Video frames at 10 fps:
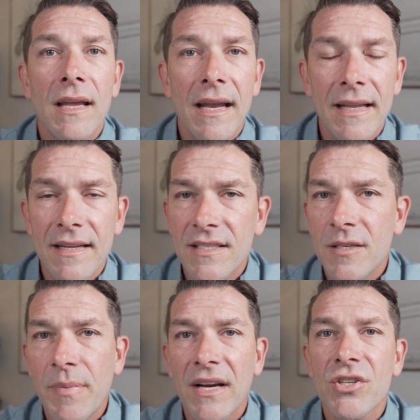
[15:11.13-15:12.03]
any
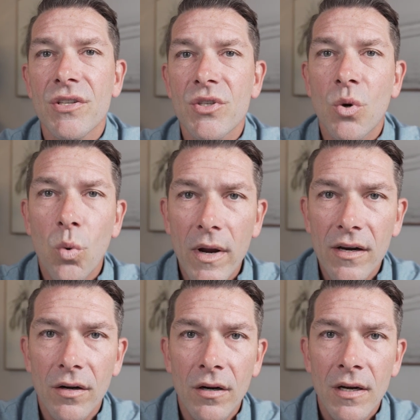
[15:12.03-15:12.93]
inspections
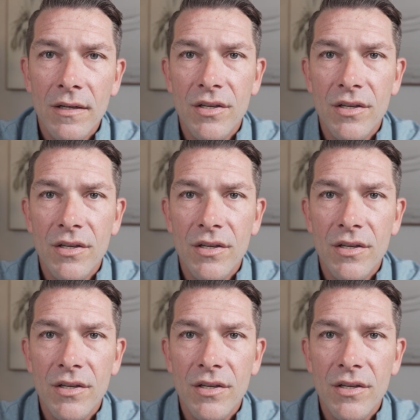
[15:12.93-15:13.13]
quicker,